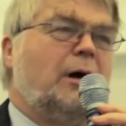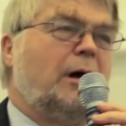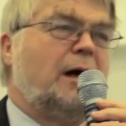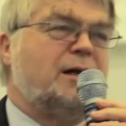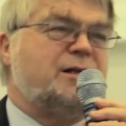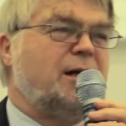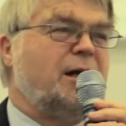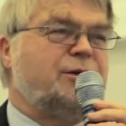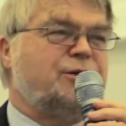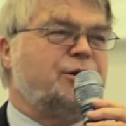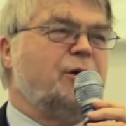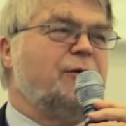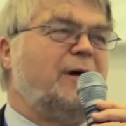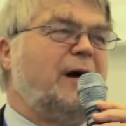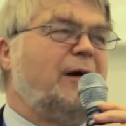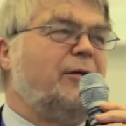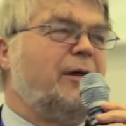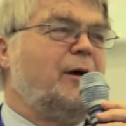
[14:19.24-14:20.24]
As I
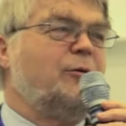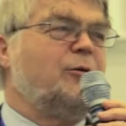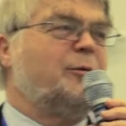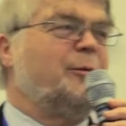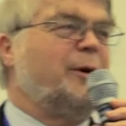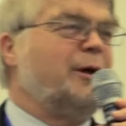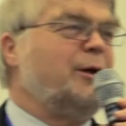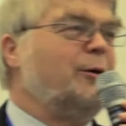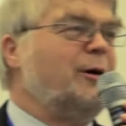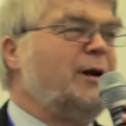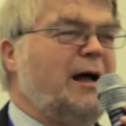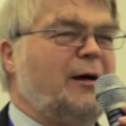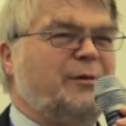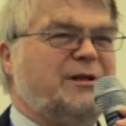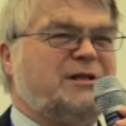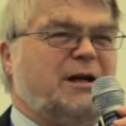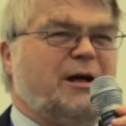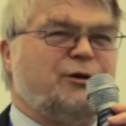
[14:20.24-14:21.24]
drove out there with my UN
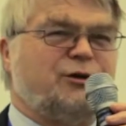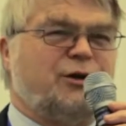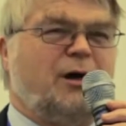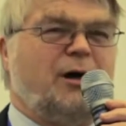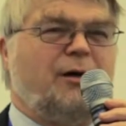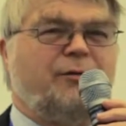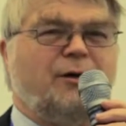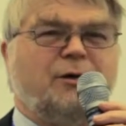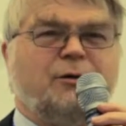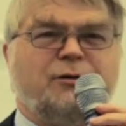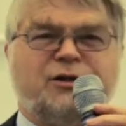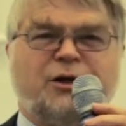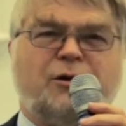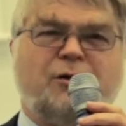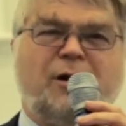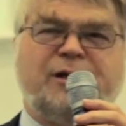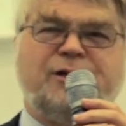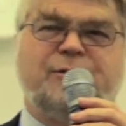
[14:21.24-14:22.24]
Habitat driver, who's a
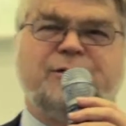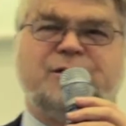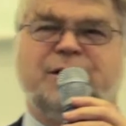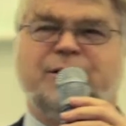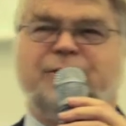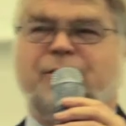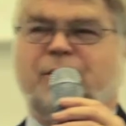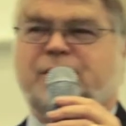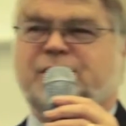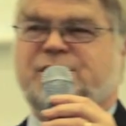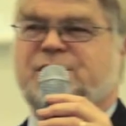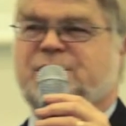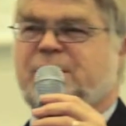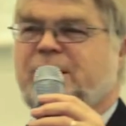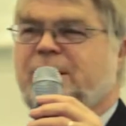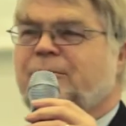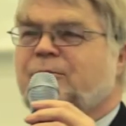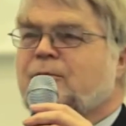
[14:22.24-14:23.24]
graduate in
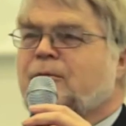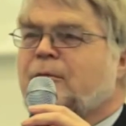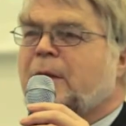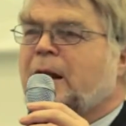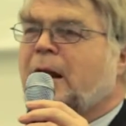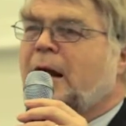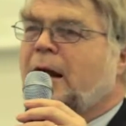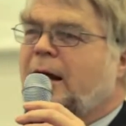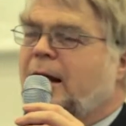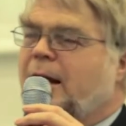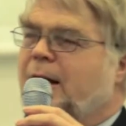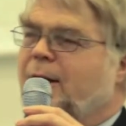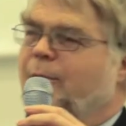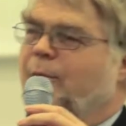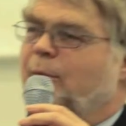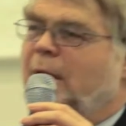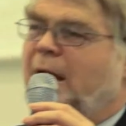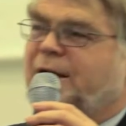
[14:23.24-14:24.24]
forestry,
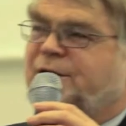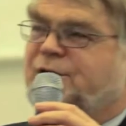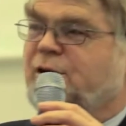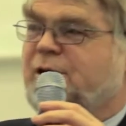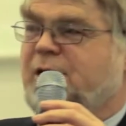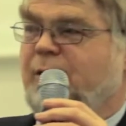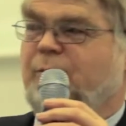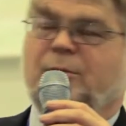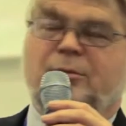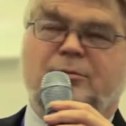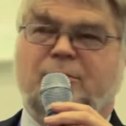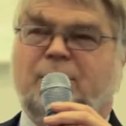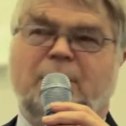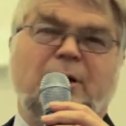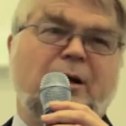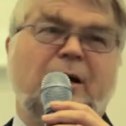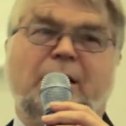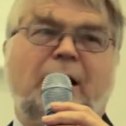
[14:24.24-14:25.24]
I
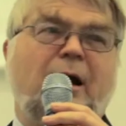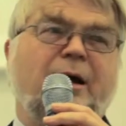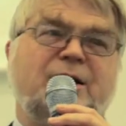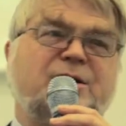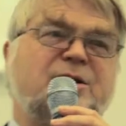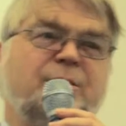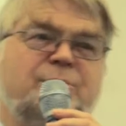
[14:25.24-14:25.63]
asked